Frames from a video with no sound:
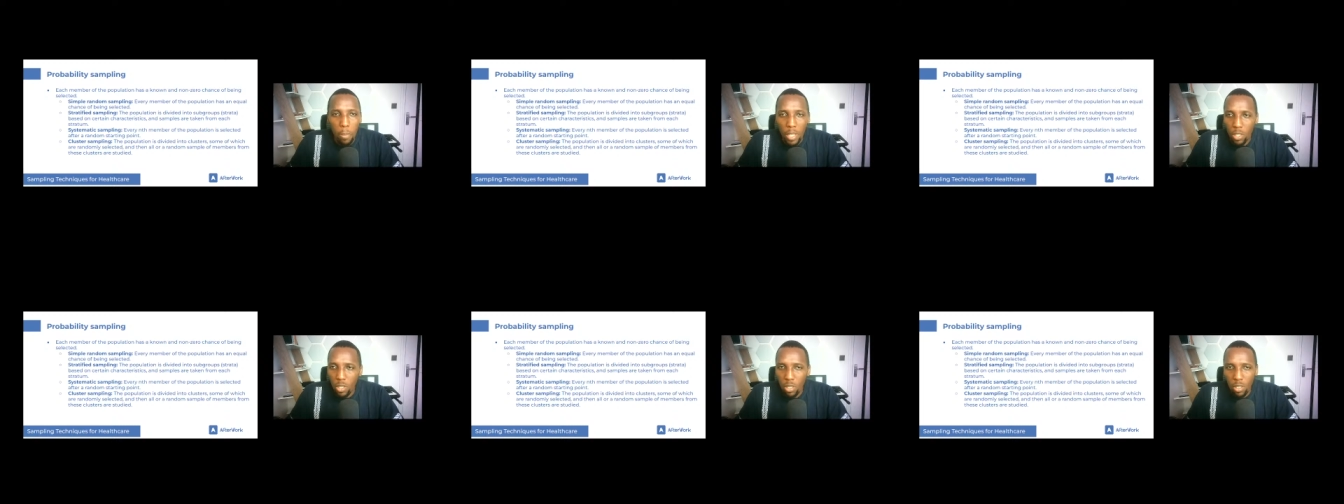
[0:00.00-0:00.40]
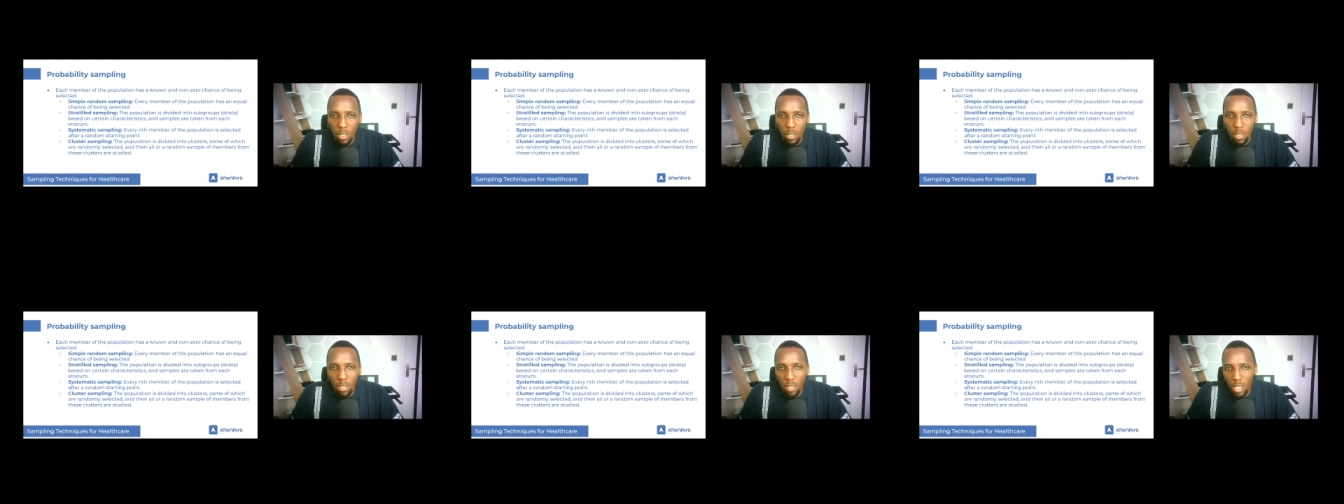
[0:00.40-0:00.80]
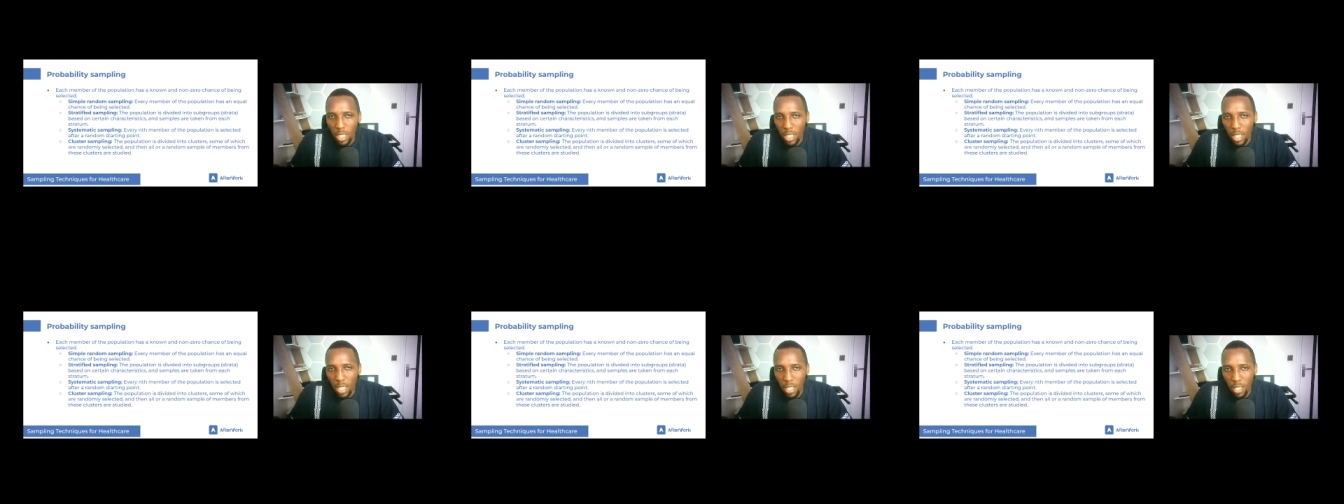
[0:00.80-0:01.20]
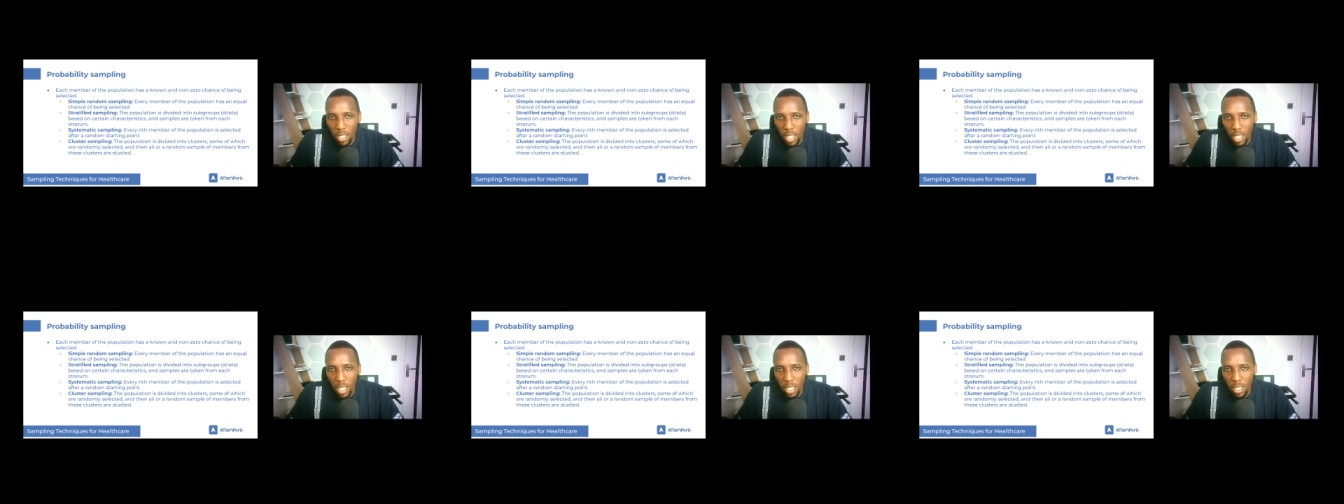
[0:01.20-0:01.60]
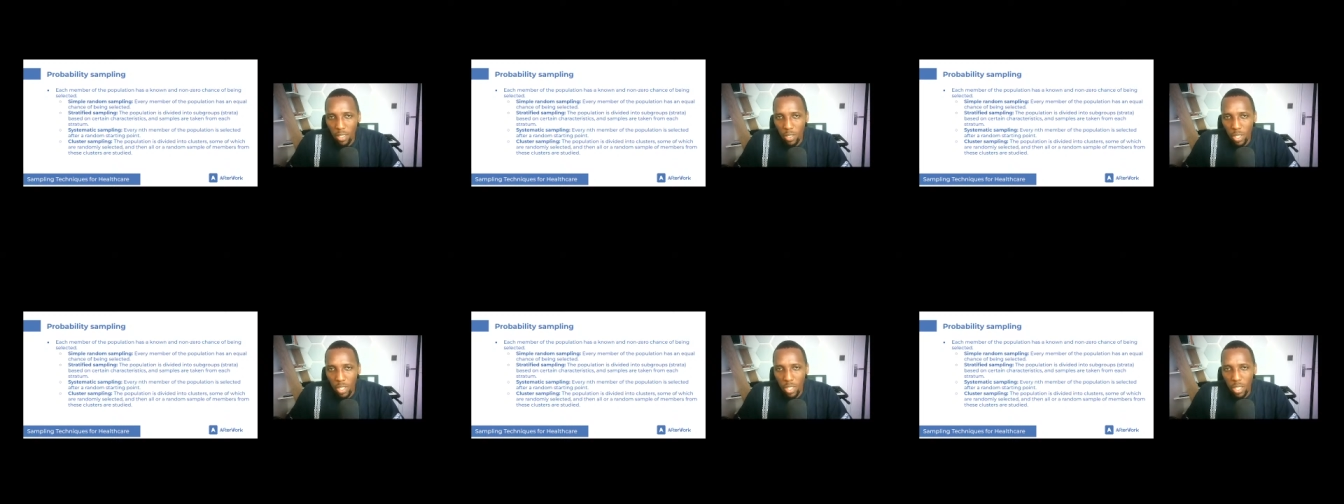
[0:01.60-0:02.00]
based on certain
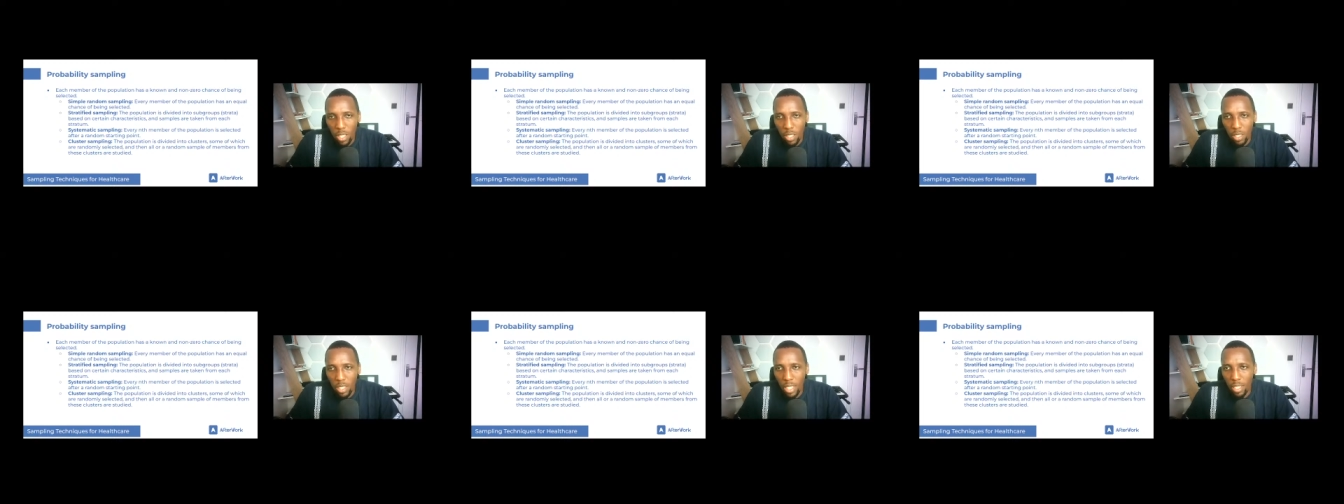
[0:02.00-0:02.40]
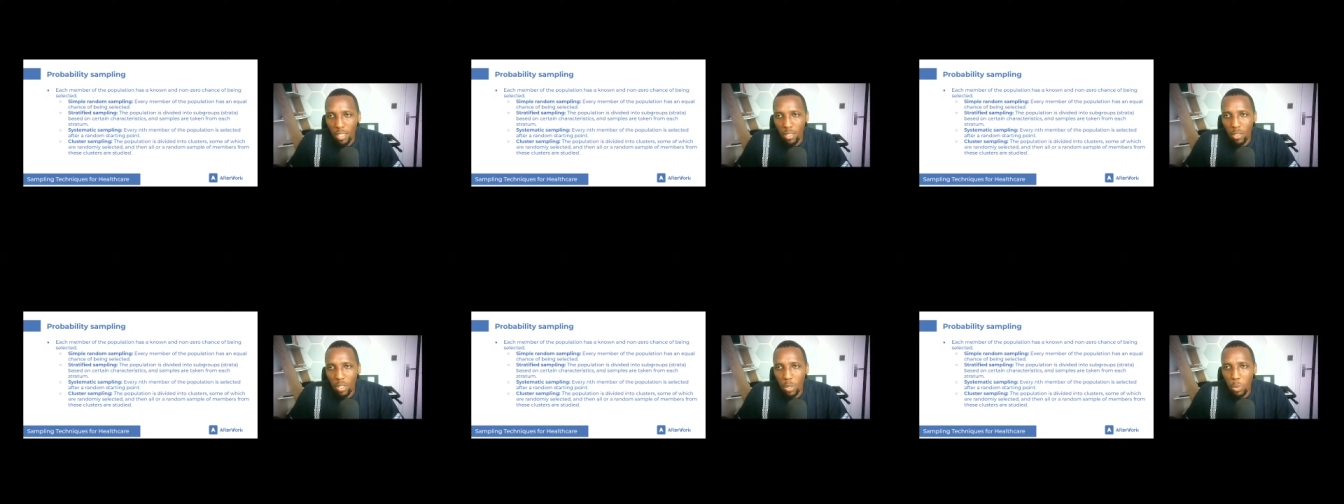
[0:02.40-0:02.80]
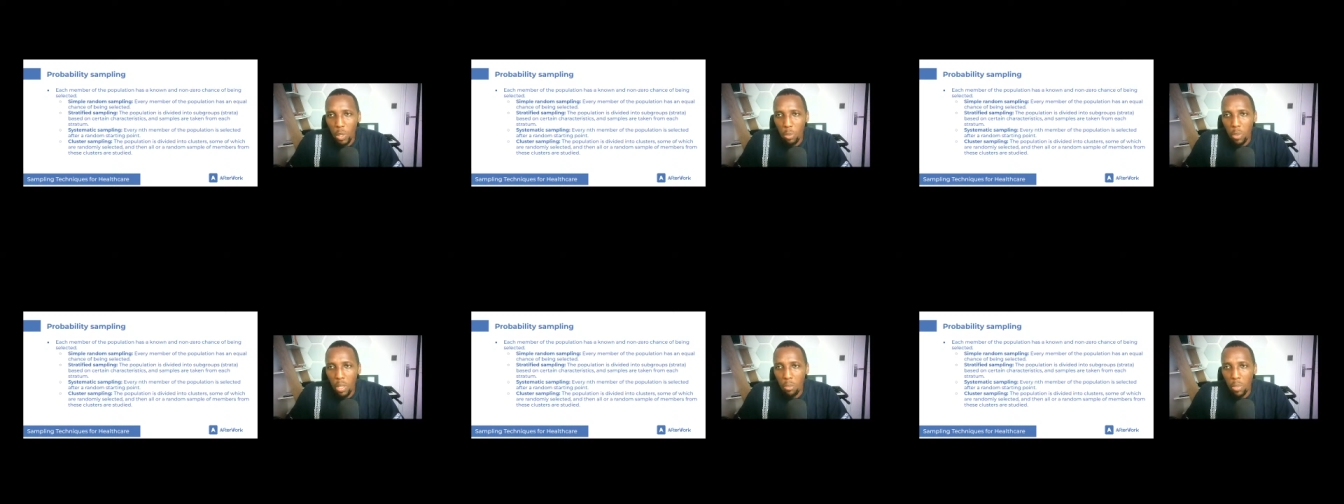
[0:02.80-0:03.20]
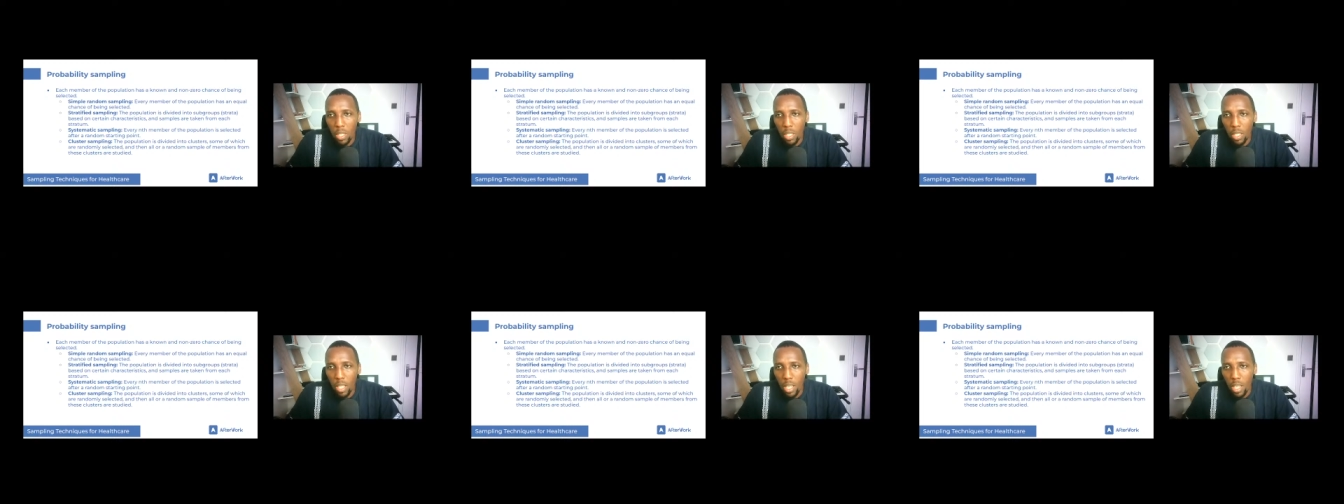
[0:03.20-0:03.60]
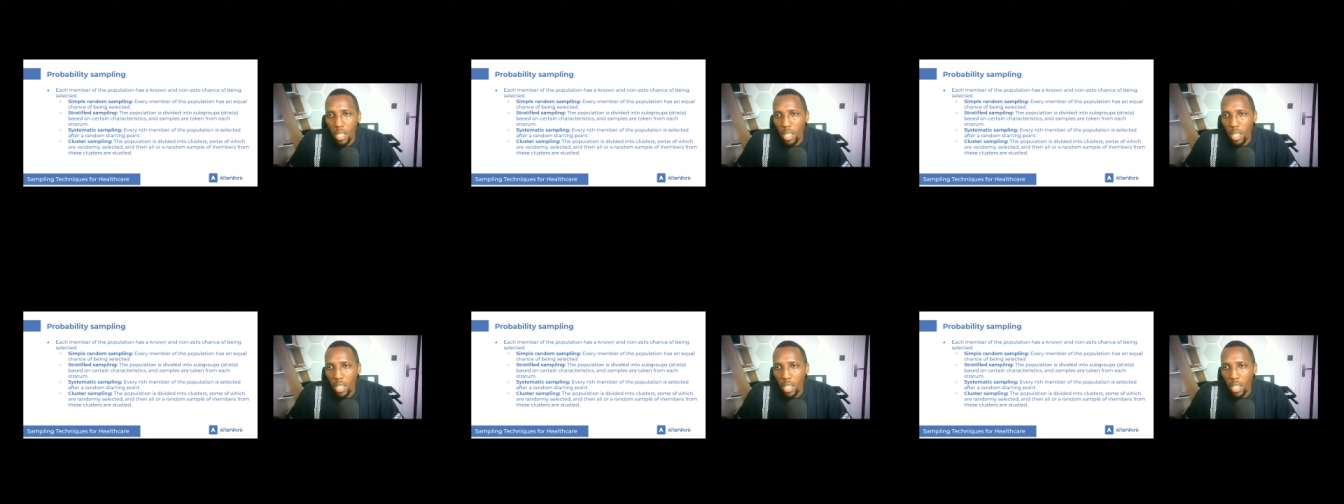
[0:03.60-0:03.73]
characteristics, and it could be maybe